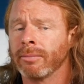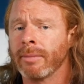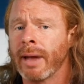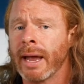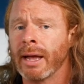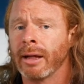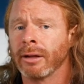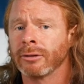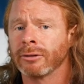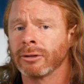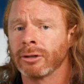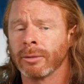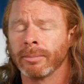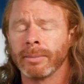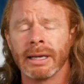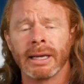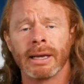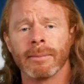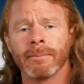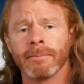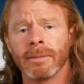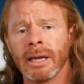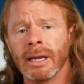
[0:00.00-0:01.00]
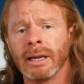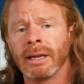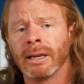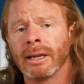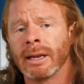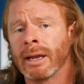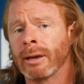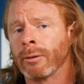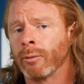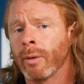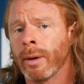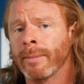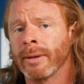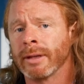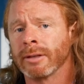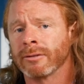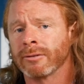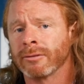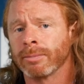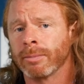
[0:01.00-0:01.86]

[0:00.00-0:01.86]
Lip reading: males should be competing in women's